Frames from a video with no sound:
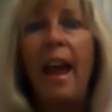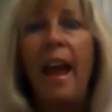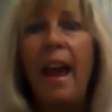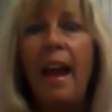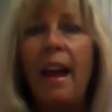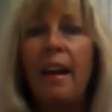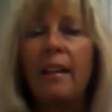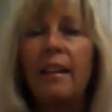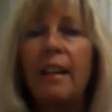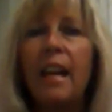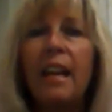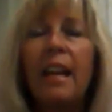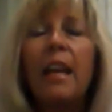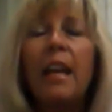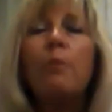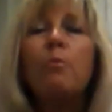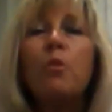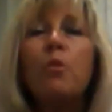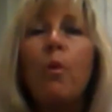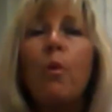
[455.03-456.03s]
And it
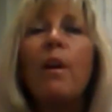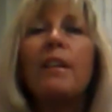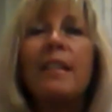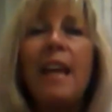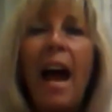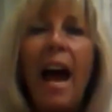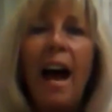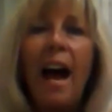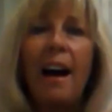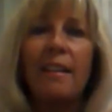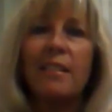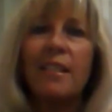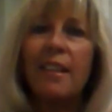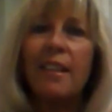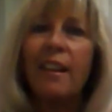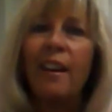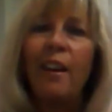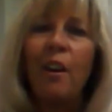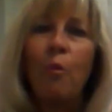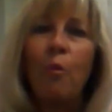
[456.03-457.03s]
keeps you on task.
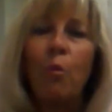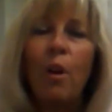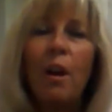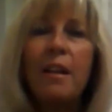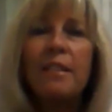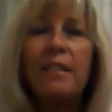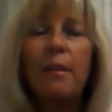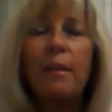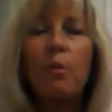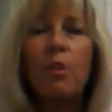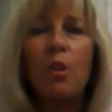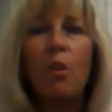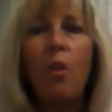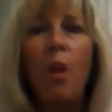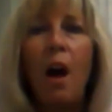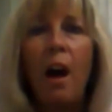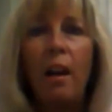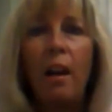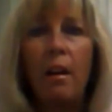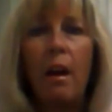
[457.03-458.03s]
What I see with a
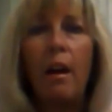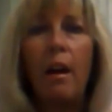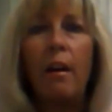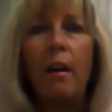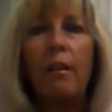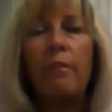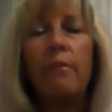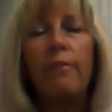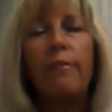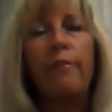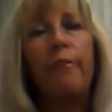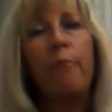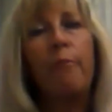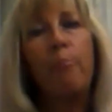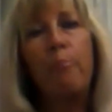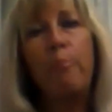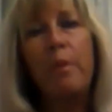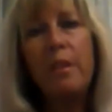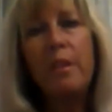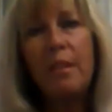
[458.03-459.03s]
lot of
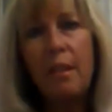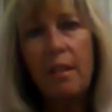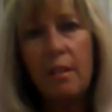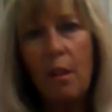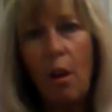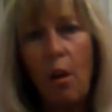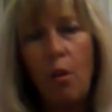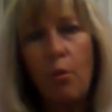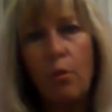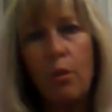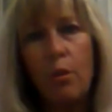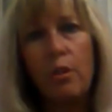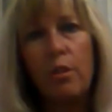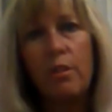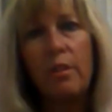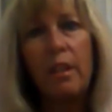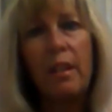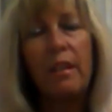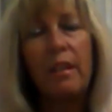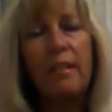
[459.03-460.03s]
business
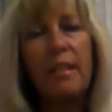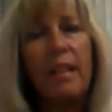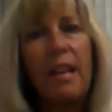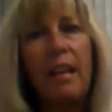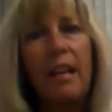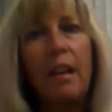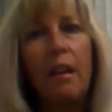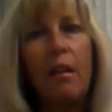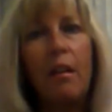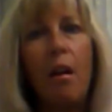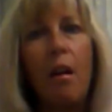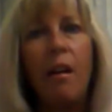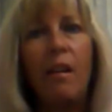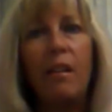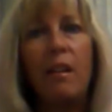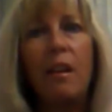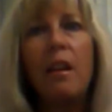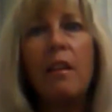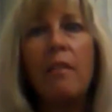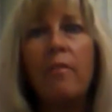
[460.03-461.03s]
owners is they get caught
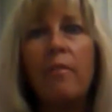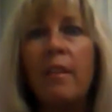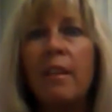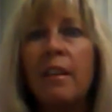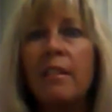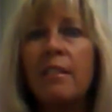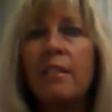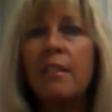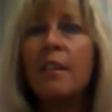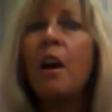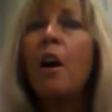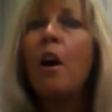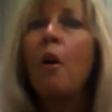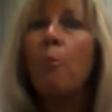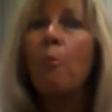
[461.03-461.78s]
in this